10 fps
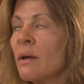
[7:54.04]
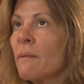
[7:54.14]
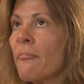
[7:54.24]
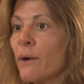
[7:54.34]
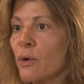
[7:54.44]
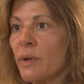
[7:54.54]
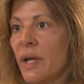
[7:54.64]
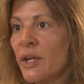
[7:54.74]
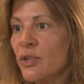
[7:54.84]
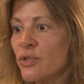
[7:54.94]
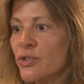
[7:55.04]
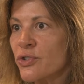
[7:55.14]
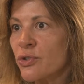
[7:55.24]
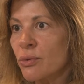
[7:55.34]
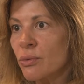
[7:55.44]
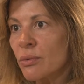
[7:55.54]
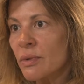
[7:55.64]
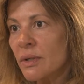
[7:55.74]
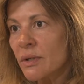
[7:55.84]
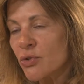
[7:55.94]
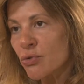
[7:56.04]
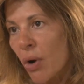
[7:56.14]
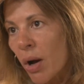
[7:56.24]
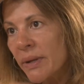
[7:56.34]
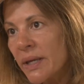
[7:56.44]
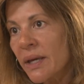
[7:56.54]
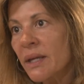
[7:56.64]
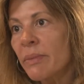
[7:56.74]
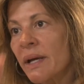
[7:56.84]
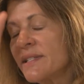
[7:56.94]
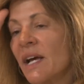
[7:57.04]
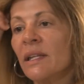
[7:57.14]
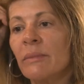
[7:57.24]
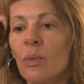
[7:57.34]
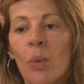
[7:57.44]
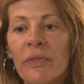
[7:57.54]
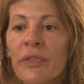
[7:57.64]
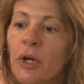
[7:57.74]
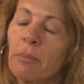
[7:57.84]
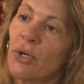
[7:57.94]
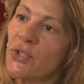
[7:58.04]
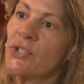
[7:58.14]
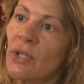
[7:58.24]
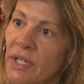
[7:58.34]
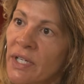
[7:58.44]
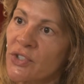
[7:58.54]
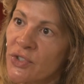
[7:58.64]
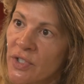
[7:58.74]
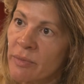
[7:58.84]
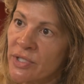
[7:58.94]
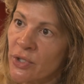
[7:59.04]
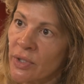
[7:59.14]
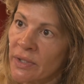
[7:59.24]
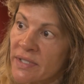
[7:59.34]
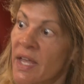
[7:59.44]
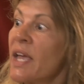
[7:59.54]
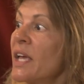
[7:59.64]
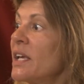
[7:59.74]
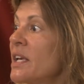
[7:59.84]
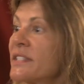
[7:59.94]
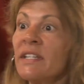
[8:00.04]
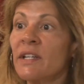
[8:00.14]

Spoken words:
the creators to draw me in by telling me what their personal connection to the material is. Is it an